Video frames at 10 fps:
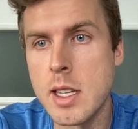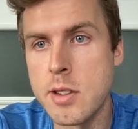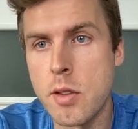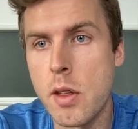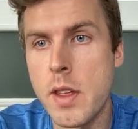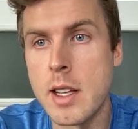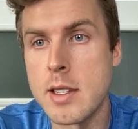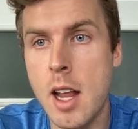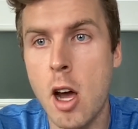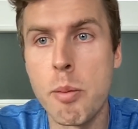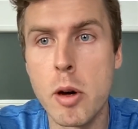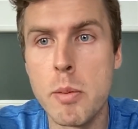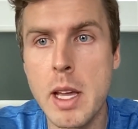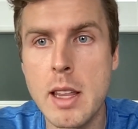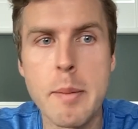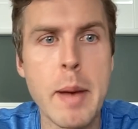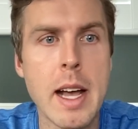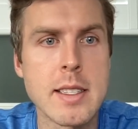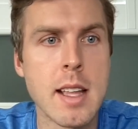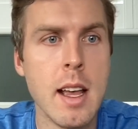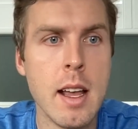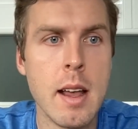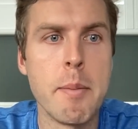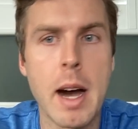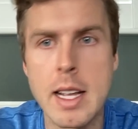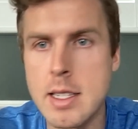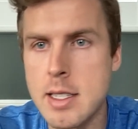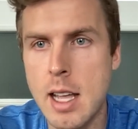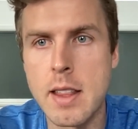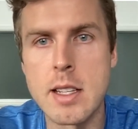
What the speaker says: These are the things that help put me in the best mindset.